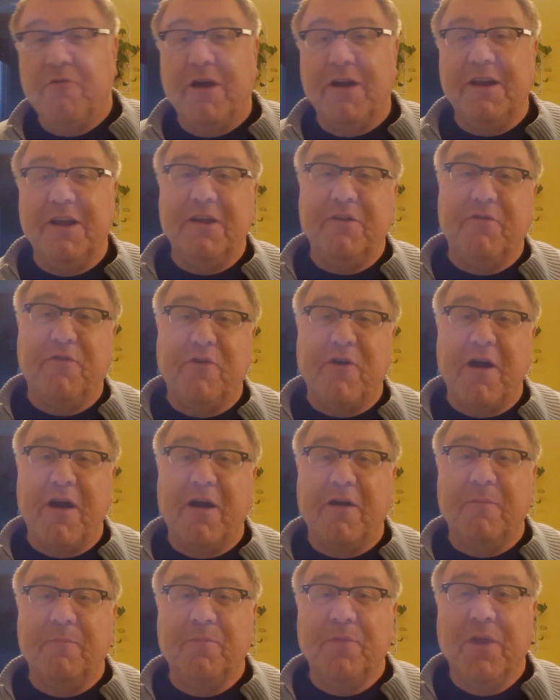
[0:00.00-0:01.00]
ready for
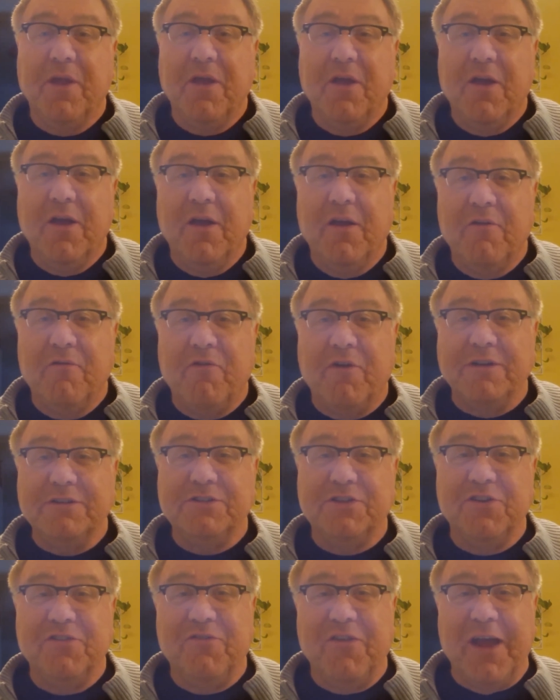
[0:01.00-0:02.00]
our
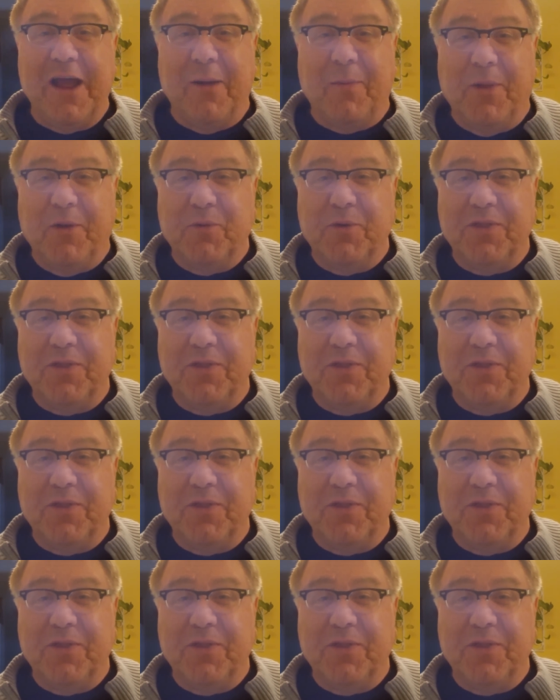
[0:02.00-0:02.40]
friends and family